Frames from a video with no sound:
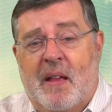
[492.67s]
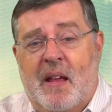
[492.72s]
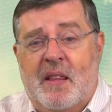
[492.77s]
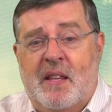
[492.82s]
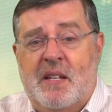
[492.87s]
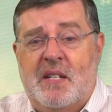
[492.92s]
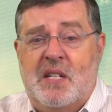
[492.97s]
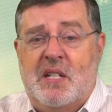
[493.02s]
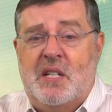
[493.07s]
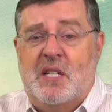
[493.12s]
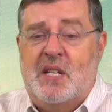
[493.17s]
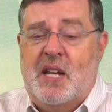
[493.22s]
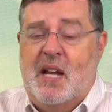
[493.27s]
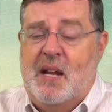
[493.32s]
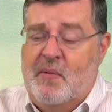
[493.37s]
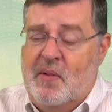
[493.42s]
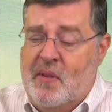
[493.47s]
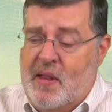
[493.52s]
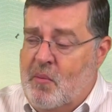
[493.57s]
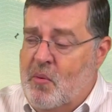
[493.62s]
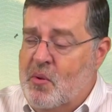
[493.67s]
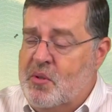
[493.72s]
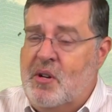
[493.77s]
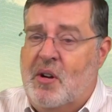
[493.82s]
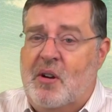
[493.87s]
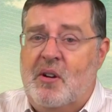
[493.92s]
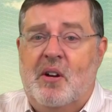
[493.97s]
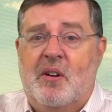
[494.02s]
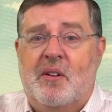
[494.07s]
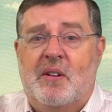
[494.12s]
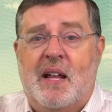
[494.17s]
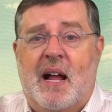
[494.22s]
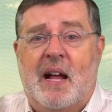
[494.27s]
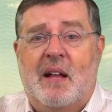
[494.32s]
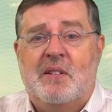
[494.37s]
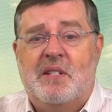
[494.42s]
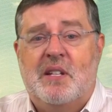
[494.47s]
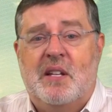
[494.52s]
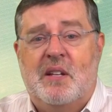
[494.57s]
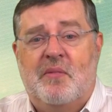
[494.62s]
This is a Savior that will turn your
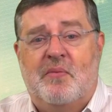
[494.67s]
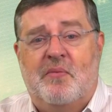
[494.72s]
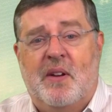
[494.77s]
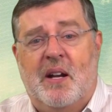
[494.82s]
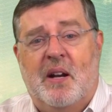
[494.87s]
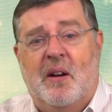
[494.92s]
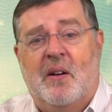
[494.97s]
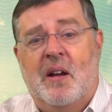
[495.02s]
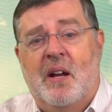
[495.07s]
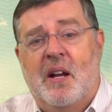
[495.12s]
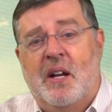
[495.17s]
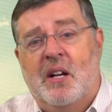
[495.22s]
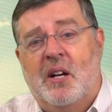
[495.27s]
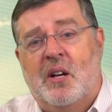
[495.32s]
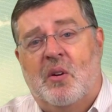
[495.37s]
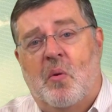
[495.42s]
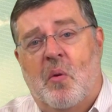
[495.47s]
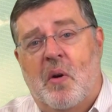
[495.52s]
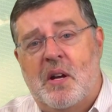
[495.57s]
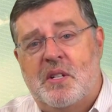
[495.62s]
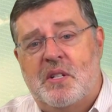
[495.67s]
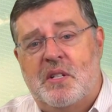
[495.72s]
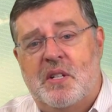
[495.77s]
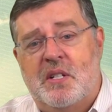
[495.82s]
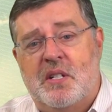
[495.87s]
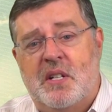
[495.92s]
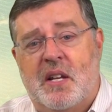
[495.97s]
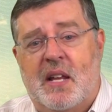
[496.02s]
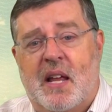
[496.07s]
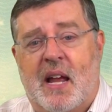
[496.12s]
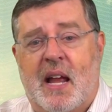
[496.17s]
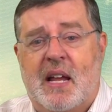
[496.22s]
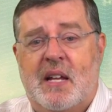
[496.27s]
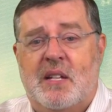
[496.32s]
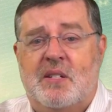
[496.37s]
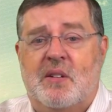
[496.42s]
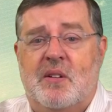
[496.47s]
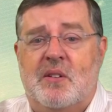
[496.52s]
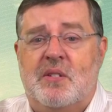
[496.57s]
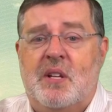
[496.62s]
doubts into fear, your questions into
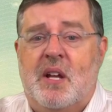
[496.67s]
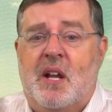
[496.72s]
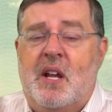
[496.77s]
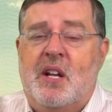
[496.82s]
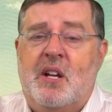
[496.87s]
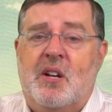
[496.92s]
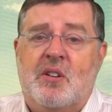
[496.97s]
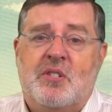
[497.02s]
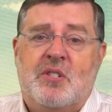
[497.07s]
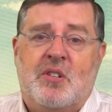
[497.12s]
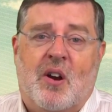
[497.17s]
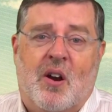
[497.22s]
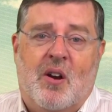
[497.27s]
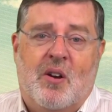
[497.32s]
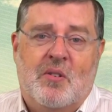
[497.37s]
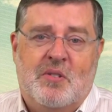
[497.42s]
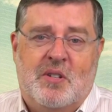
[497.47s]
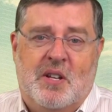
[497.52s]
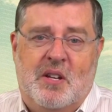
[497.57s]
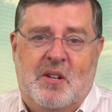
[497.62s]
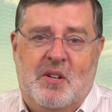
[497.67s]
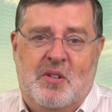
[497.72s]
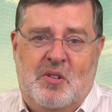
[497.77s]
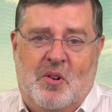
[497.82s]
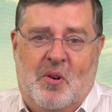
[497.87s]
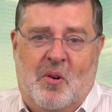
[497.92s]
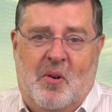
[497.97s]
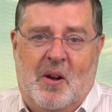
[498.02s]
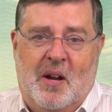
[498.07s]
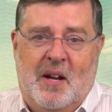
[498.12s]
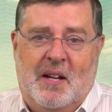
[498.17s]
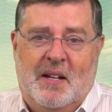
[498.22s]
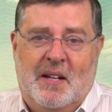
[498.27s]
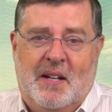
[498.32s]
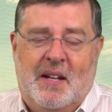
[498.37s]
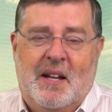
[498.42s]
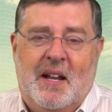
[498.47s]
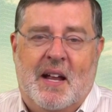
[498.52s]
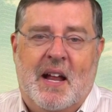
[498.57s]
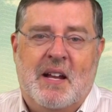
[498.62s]
answers, your sorrows into joy,
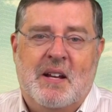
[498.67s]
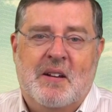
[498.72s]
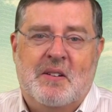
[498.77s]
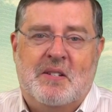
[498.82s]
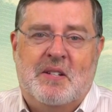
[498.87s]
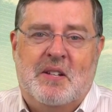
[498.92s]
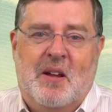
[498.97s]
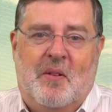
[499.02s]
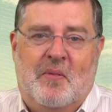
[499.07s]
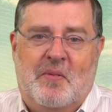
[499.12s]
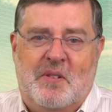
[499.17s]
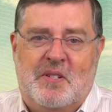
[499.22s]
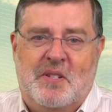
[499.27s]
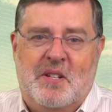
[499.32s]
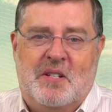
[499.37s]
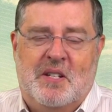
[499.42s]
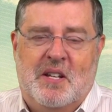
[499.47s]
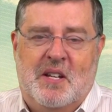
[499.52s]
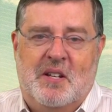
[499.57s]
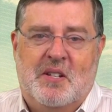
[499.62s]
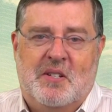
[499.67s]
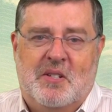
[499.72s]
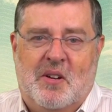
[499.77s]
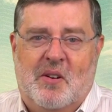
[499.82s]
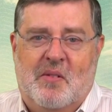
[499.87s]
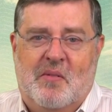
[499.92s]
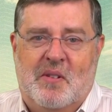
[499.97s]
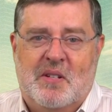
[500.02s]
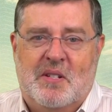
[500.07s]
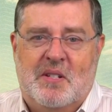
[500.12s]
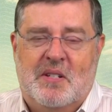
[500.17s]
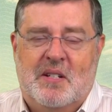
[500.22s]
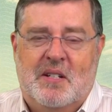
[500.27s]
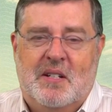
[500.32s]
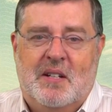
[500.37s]
and your selfishness into service.